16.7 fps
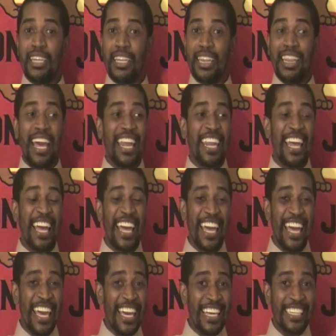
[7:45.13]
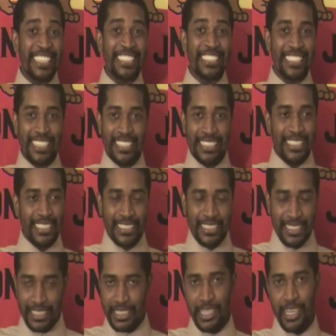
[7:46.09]
That ends this
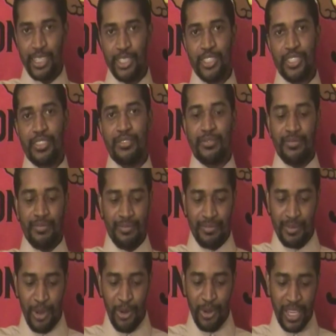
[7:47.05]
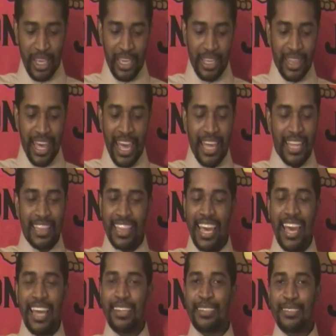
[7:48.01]
discussion. Okay,
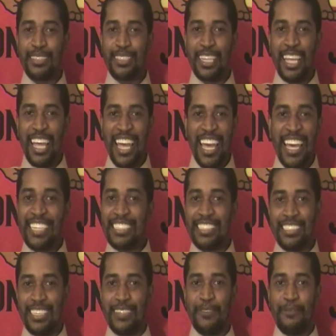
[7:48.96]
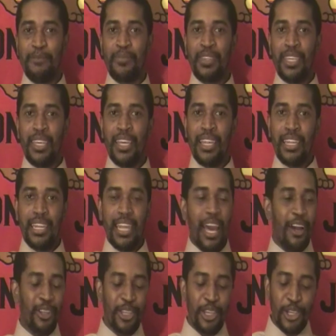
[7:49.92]
that ends it.
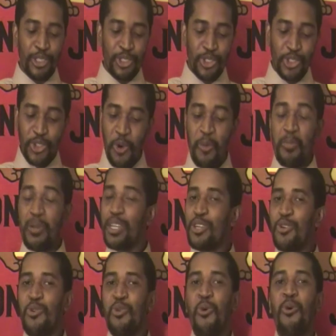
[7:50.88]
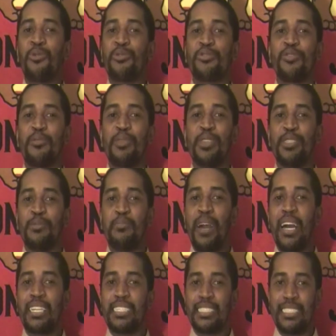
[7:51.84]
Now, there are so many quotes from His
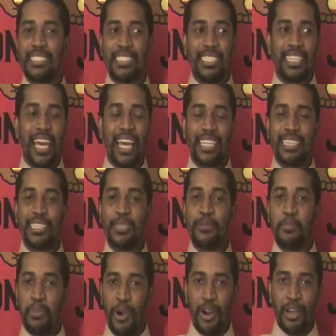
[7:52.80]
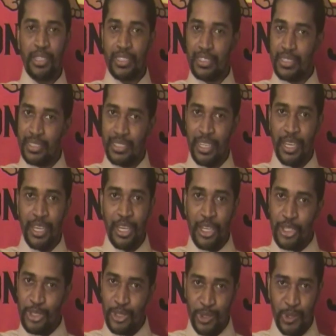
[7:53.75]
Majesty that debunks
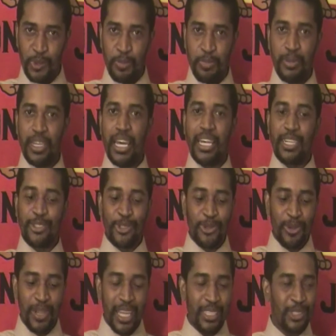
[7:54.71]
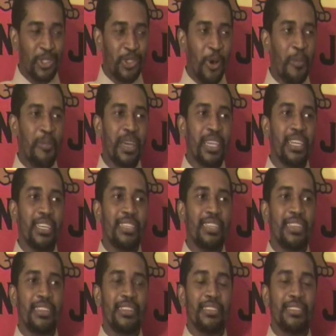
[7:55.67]
the supernatural, and so
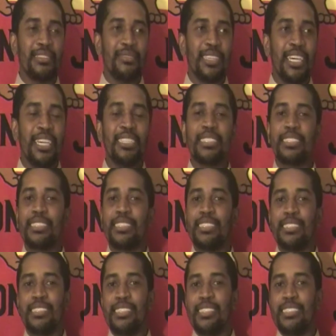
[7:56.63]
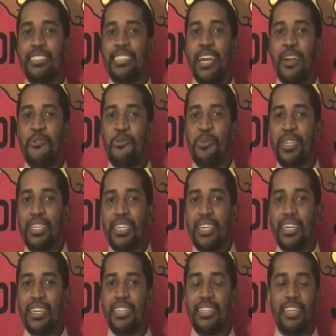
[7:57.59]
many instances that we
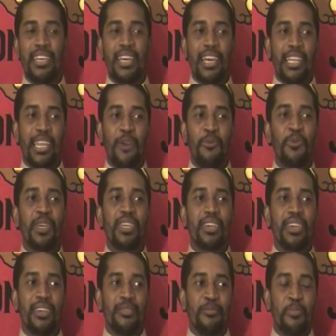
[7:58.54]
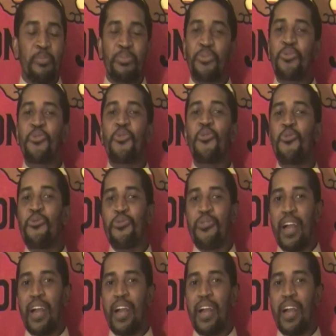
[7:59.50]
can prove